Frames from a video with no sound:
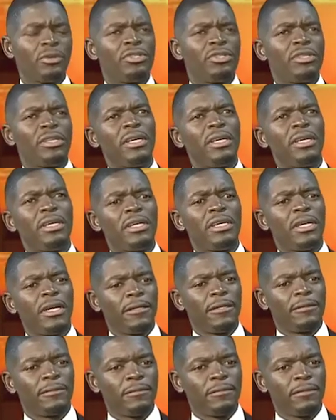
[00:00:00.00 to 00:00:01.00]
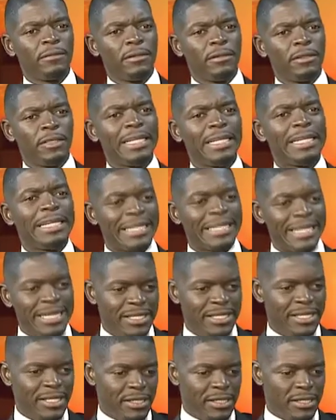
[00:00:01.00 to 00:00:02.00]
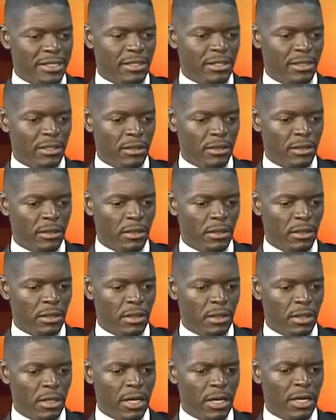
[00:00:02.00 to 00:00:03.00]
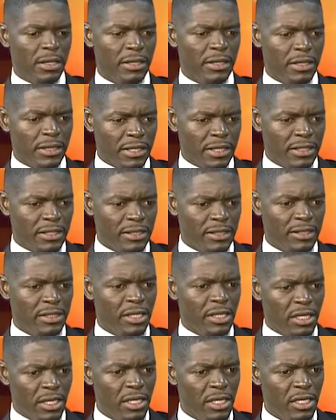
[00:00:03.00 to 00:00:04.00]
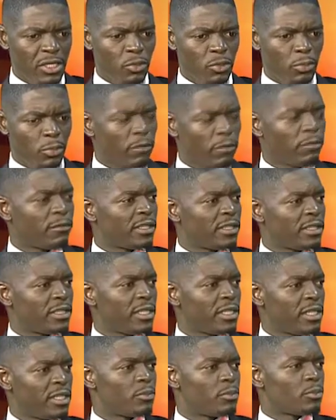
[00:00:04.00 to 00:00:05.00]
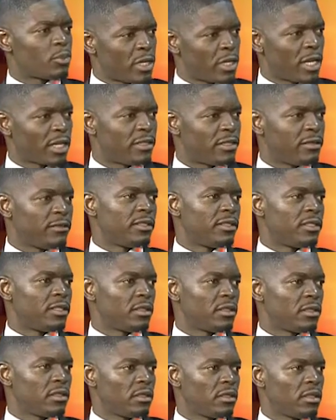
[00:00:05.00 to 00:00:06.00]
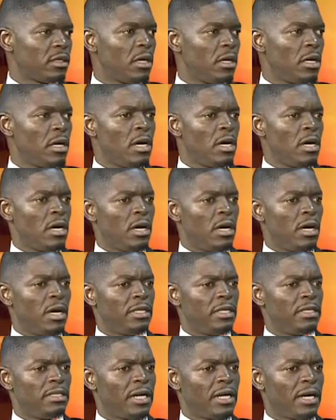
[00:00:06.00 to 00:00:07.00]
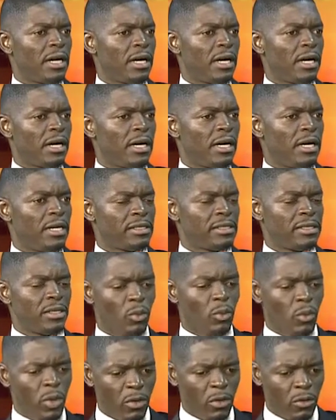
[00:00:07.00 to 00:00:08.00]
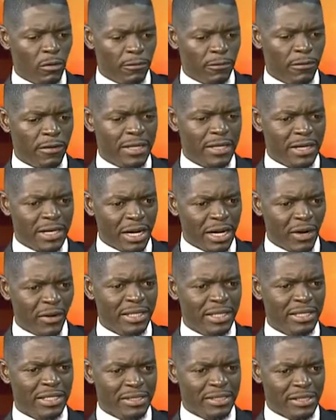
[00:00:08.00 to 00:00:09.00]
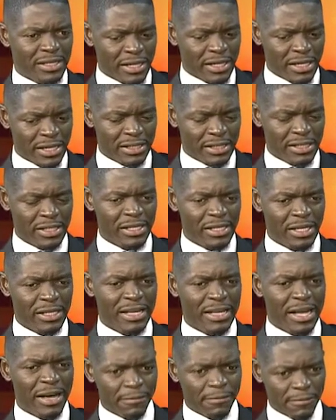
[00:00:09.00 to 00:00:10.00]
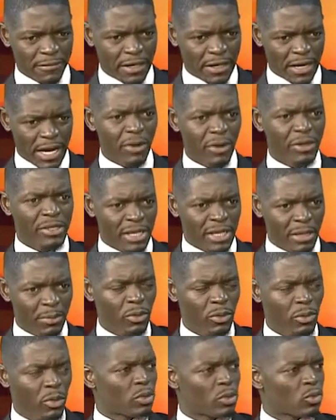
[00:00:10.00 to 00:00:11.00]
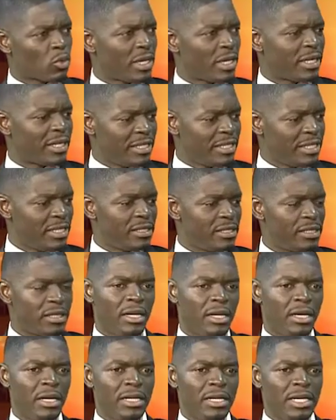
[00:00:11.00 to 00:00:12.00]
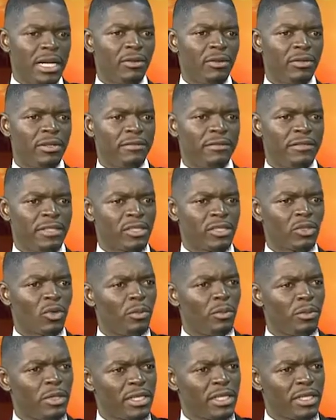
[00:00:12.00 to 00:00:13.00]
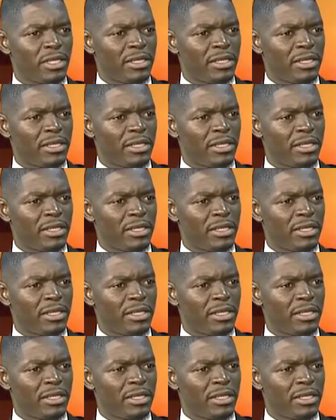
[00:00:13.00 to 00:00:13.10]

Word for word: say uh, the greatest uh, the greatest key to poverty is productivity. And uh, as a way of furthering our industrialization as Africa, I was happy with what Rwanda did. Mm -hmm. Now they've just commissioned